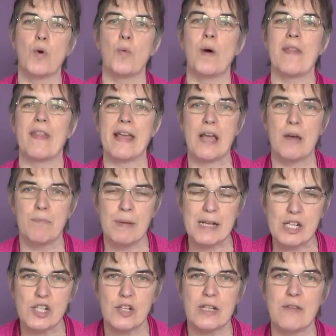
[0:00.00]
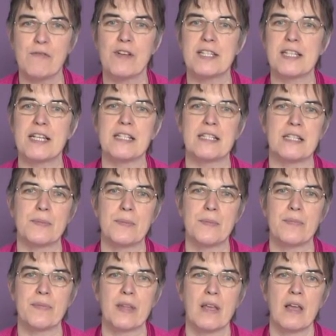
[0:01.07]
or where they habitually visit
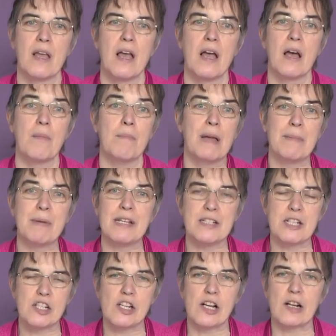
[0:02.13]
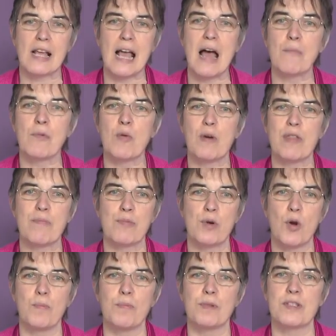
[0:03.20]
maybe a digital camera with
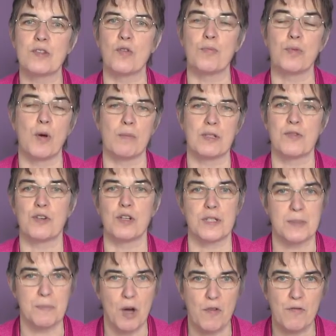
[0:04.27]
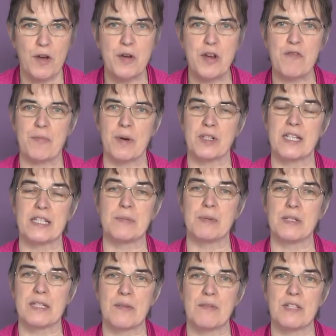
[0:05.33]
prompts or prompts for a smartphone if
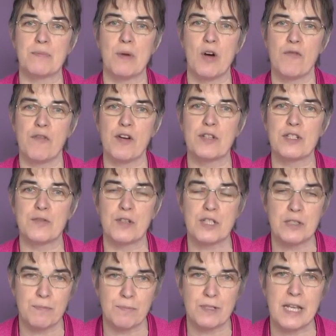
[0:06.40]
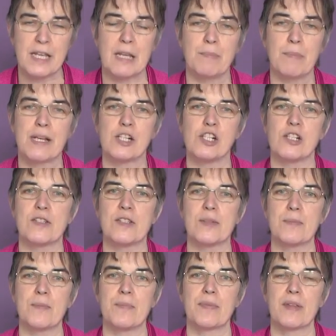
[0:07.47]
participants have smartphones for taking pictures,
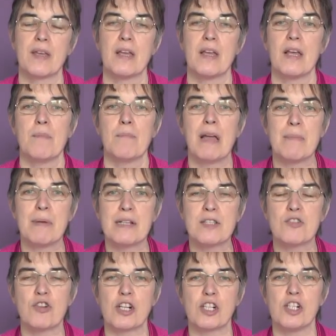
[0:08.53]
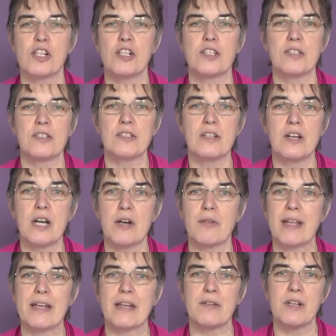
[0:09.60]
maybe a structured
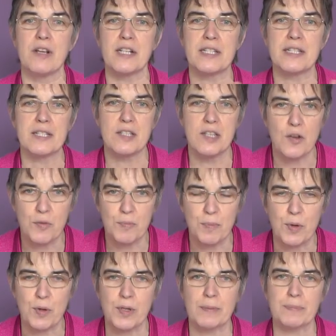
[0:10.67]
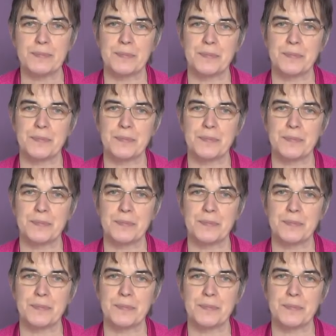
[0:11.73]
diary and a nice notebook.